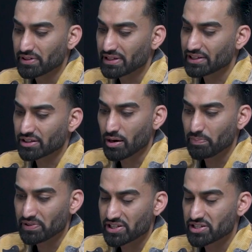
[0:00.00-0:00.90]
Yeah, the
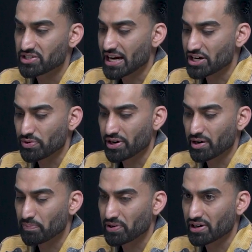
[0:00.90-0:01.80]
competition's saturated
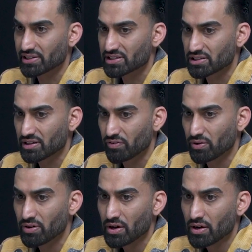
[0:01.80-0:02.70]
up here at this
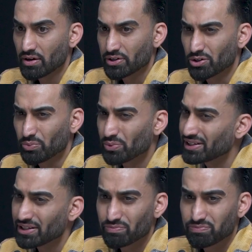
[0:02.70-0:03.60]
level. You don't
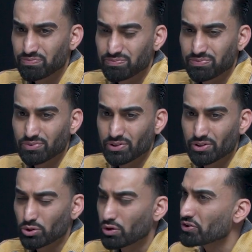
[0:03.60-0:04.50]
really
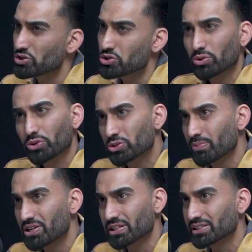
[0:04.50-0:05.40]
look over your shoulder too
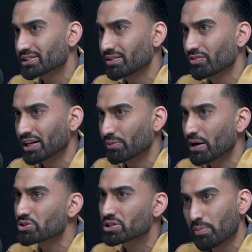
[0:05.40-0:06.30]
much at this level. Like when
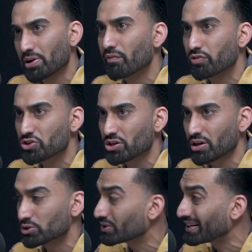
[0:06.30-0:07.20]
I was coming up, for sure, I
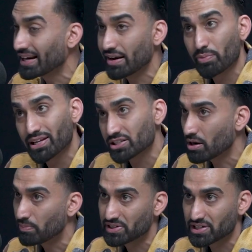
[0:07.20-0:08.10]
was looking at everybody as
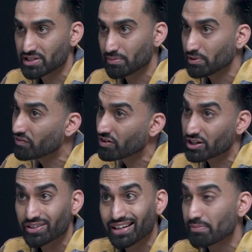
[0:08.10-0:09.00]
competition. Like, motherfucker,
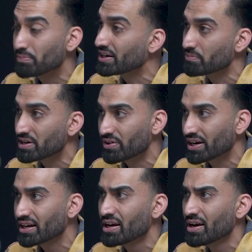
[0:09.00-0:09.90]
you ain't beating me,
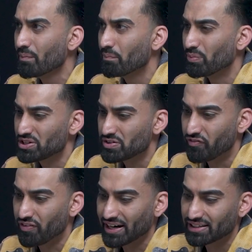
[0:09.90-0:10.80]
right? But once you
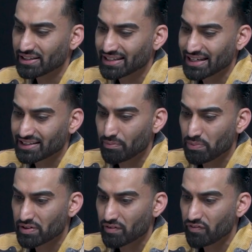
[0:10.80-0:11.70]
finally get that
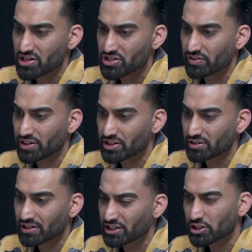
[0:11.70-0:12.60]
breath of fresh air that
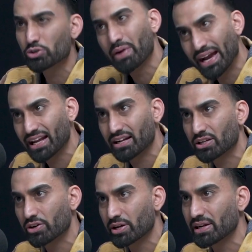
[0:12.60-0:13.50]
you made it,
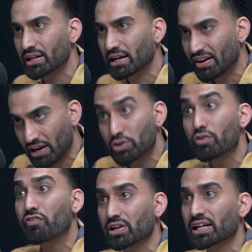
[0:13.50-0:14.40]
you know what I mean? Like I do
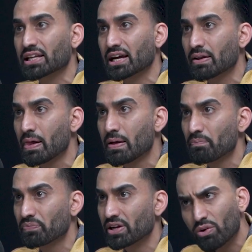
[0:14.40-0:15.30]
feel like that.
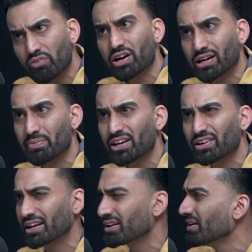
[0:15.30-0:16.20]
Like, oh fuck, I'm here.
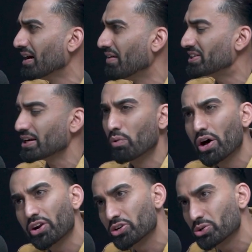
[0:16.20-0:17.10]
Like everything I
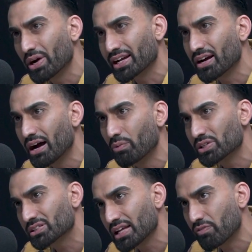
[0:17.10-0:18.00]
wanted to do, I got.
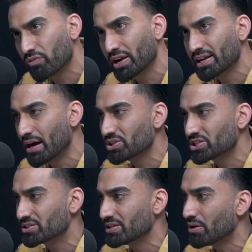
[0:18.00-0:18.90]
What's left, right? Now it's
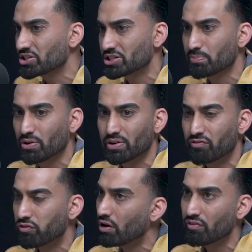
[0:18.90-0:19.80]
just about
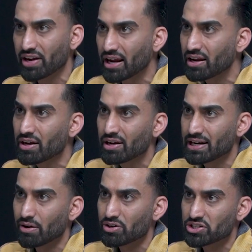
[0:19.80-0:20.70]
evolving.
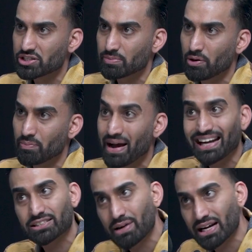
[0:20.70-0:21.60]
Now it's just about
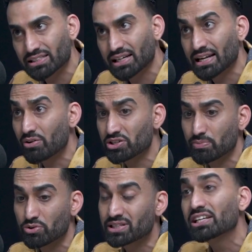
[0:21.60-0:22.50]
maximizing. Now it's
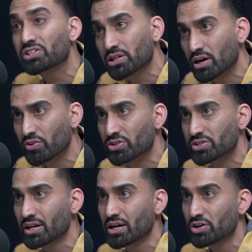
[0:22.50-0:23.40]
about teaching
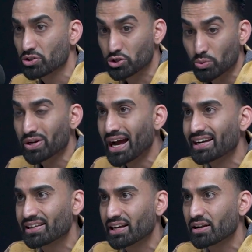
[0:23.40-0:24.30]
others to do what I
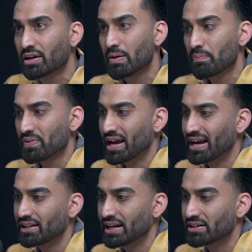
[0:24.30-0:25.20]
did,
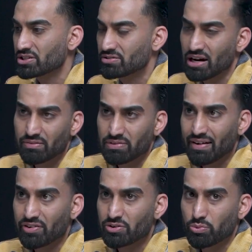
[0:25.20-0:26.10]
and just not
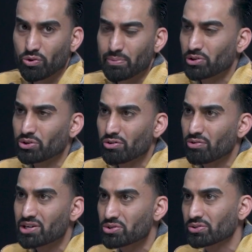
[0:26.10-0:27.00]
having to worry about looking over
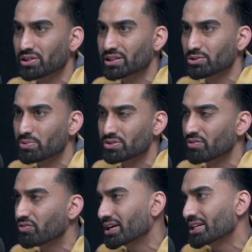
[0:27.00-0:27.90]
my shoulder because nobody's gonna
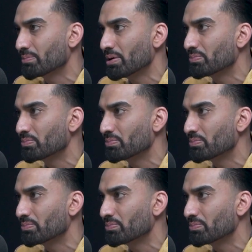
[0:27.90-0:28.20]
fucking take my place.